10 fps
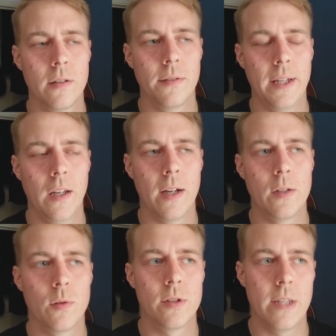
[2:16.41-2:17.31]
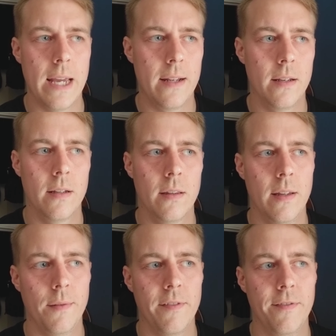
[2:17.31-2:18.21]
They lied to us then. They
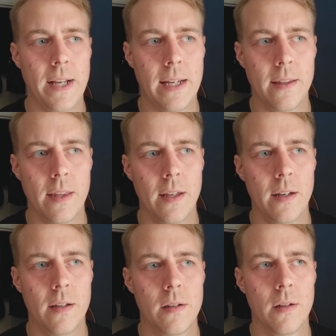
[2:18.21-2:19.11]
were fake then.